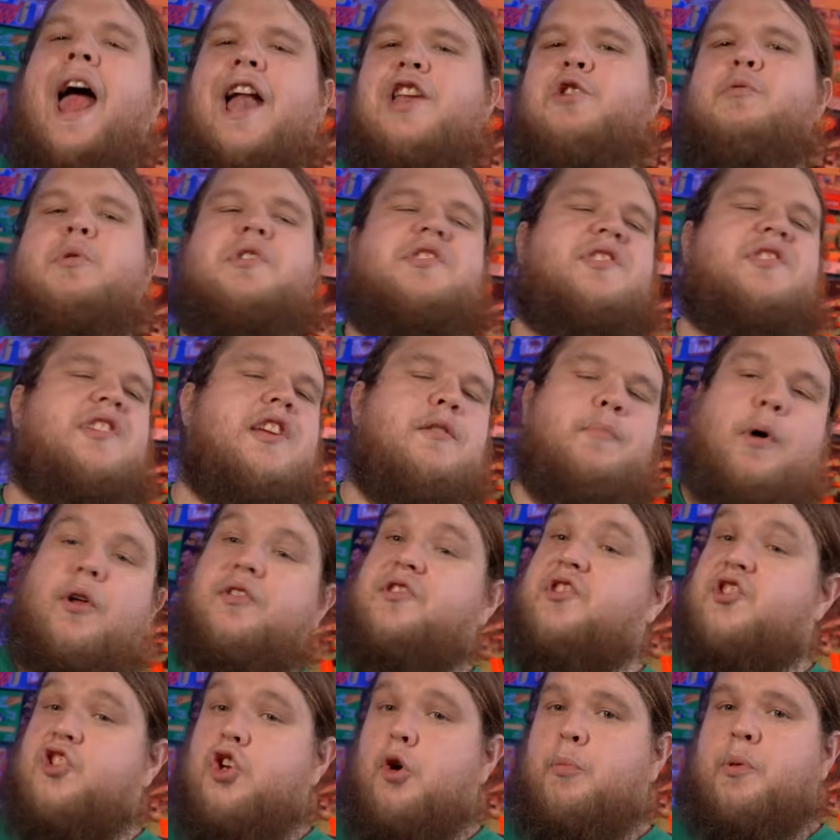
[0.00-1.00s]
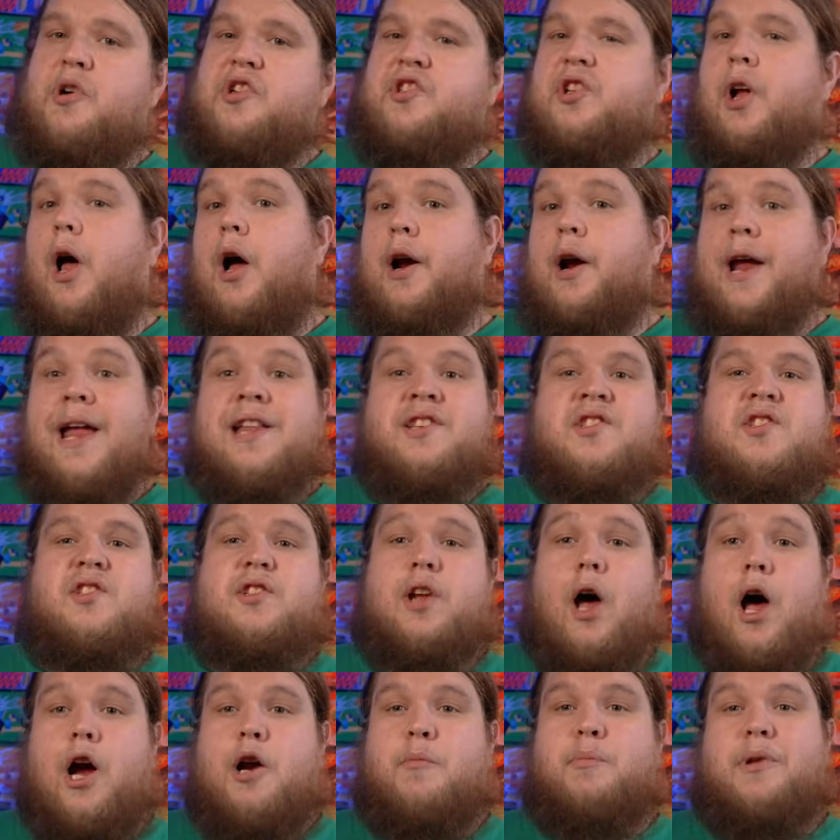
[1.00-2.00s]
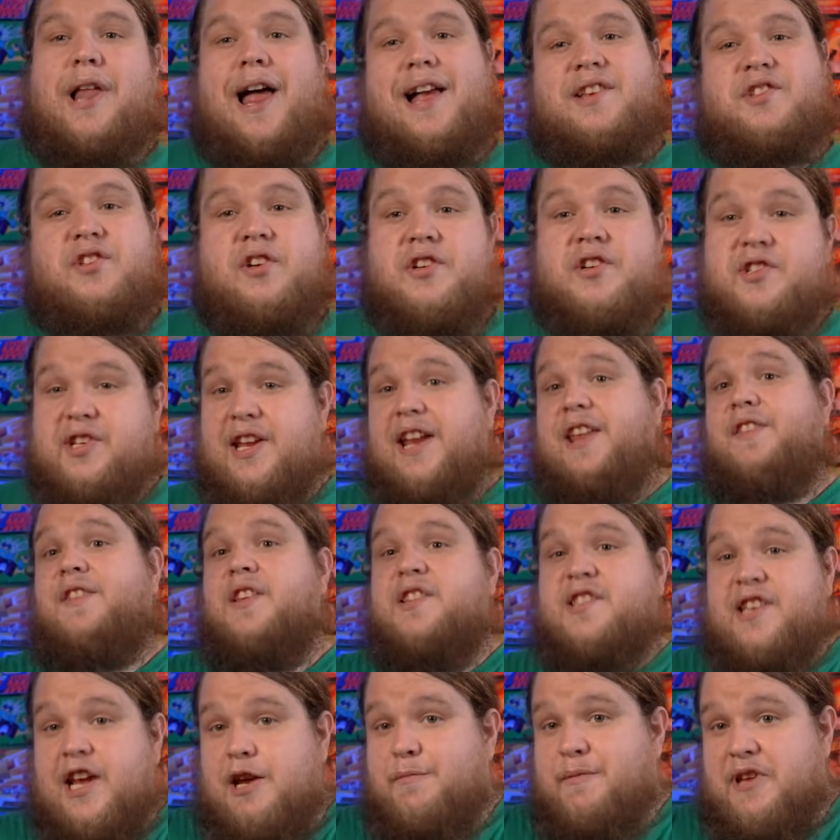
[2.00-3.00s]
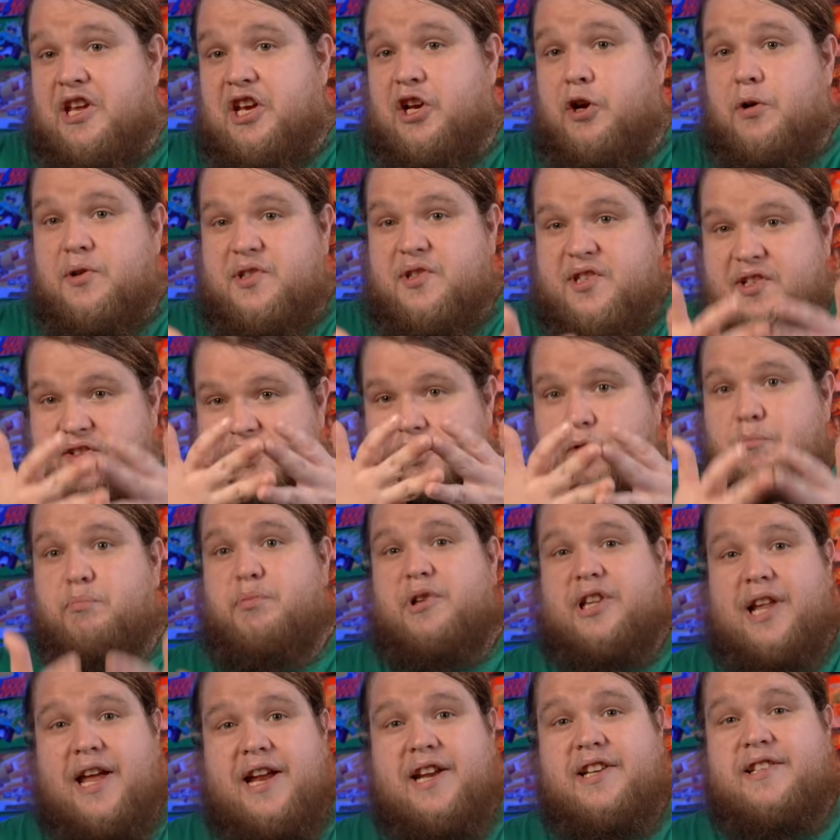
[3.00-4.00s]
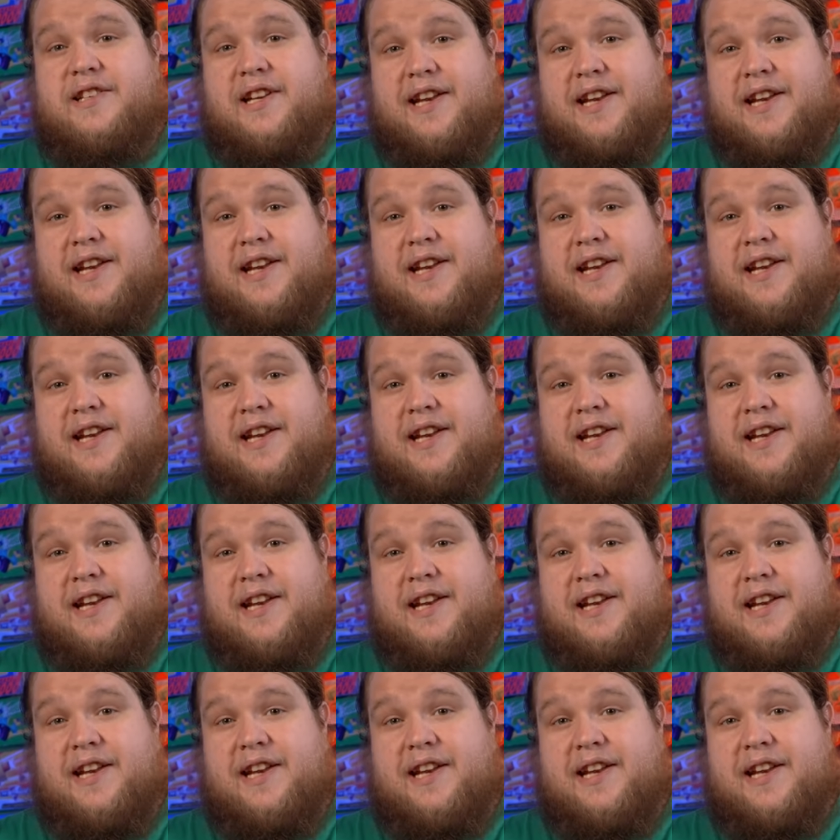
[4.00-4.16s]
and you will see both super stock and stock blasters in the same ecosystem playing